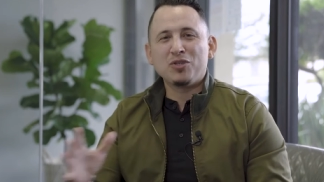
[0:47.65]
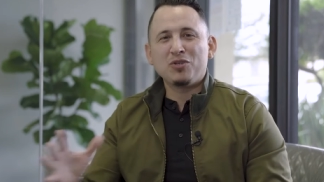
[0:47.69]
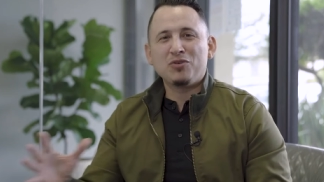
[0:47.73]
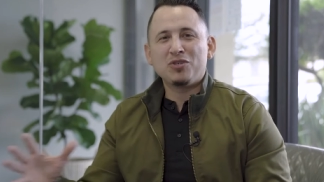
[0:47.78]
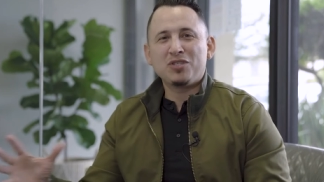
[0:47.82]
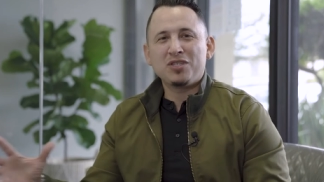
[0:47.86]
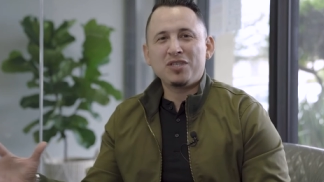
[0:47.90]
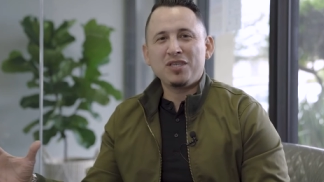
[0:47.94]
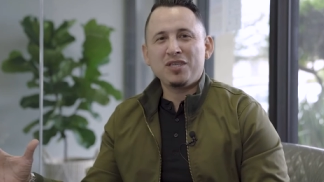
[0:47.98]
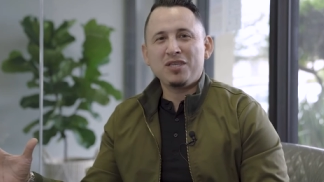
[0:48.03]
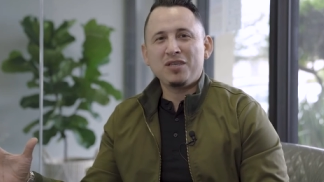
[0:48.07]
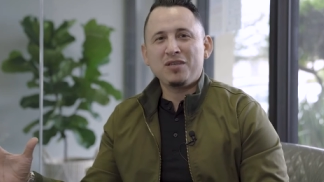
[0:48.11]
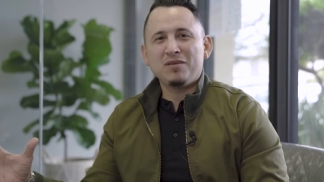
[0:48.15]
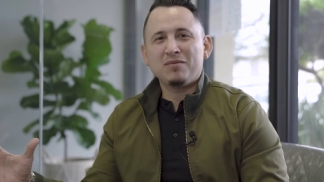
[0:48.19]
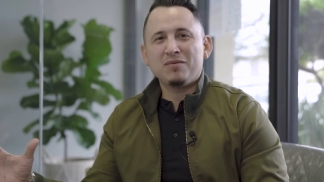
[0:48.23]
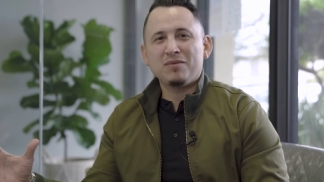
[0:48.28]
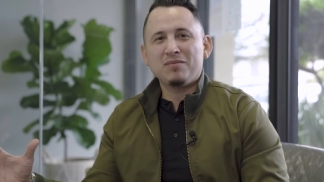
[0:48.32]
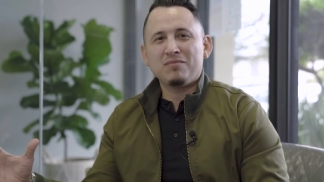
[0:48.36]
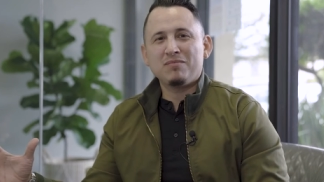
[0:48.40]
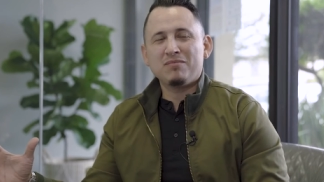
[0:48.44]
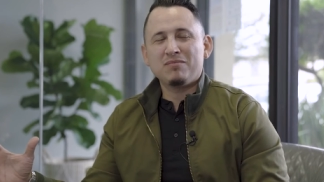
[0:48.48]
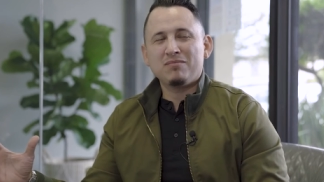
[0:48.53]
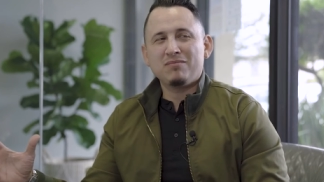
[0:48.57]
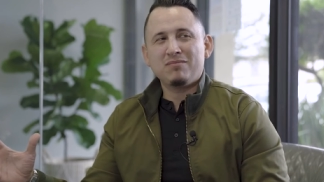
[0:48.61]
You see,
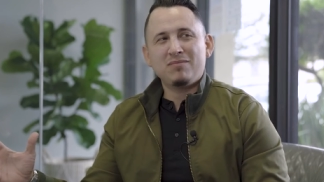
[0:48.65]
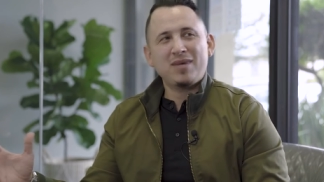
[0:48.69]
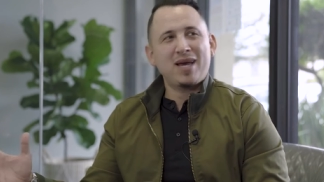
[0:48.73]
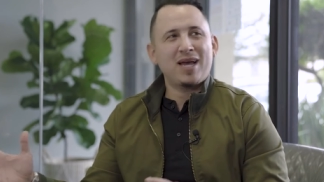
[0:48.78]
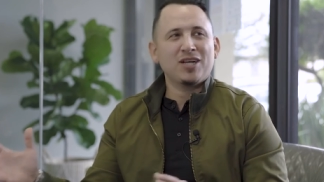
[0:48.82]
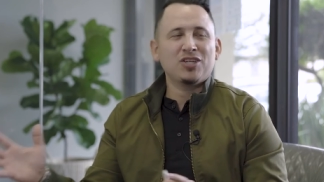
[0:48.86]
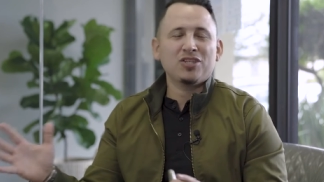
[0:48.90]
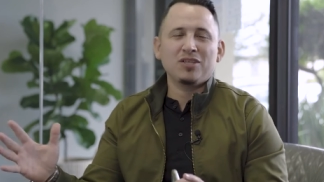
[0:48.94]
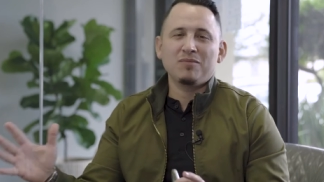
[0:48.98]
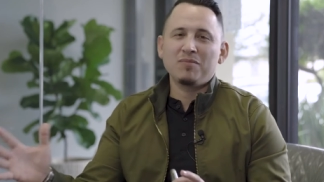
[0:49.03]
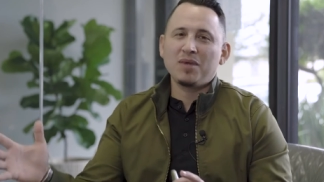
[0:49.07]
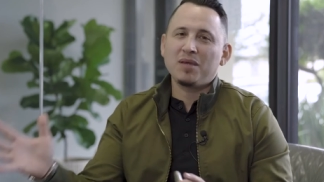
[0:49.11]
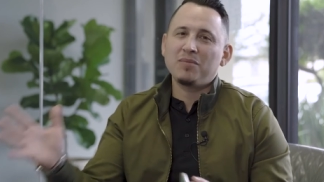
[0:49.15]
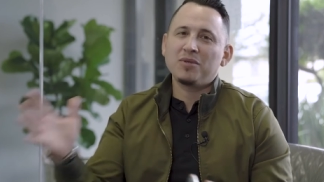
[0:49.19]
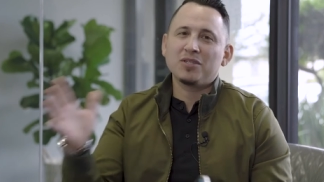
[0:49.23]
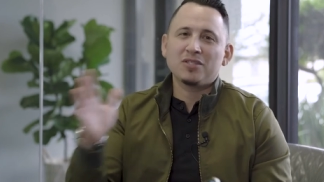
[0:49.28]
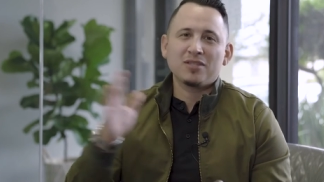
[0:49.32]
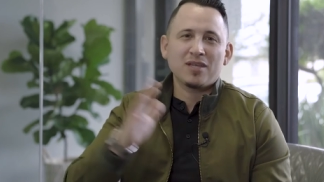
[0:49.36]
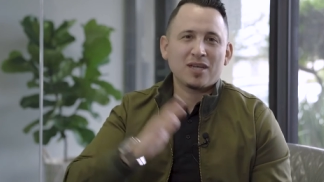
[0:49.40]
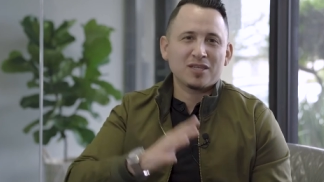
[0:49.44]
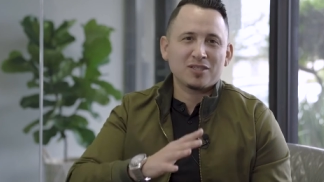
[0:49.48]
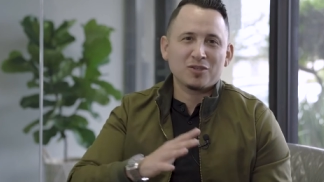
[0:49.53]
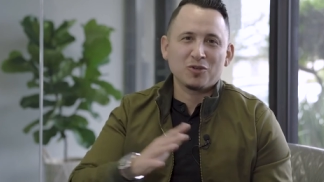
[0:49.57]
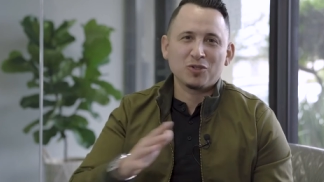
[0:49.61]
actually maybe it's
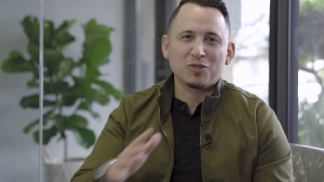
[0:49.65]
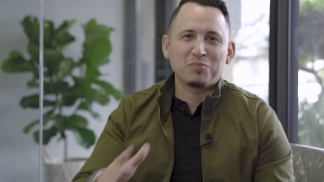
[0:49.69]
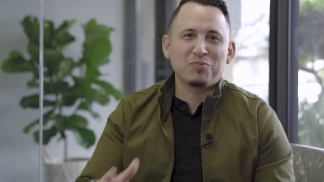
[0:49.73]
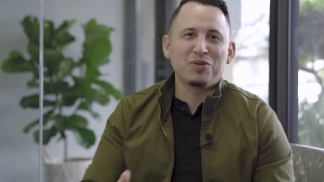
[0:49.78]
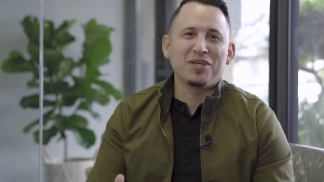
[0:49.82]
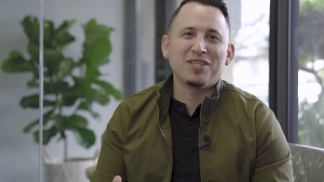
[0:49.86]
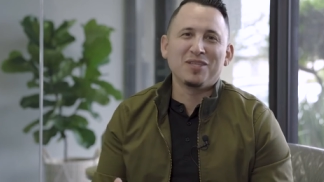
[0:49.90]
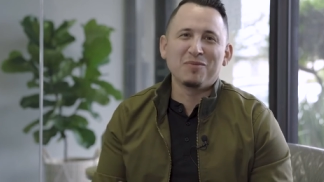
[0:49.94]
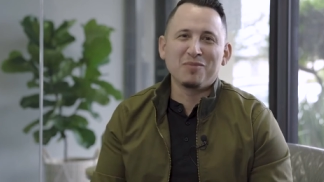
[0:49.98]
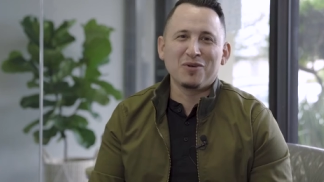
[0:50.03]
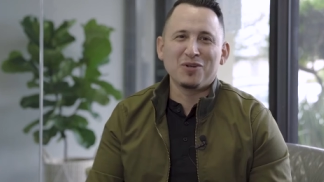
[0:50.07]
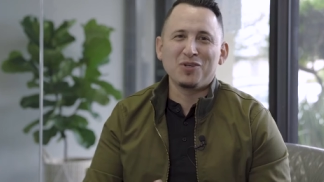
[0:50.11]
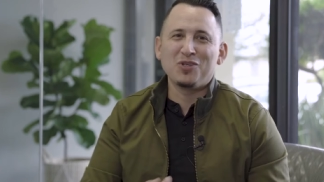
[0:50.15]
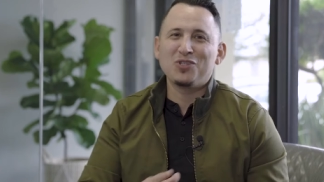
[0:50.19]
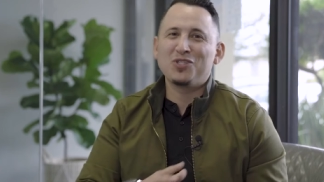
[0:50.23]
not so split in the middle.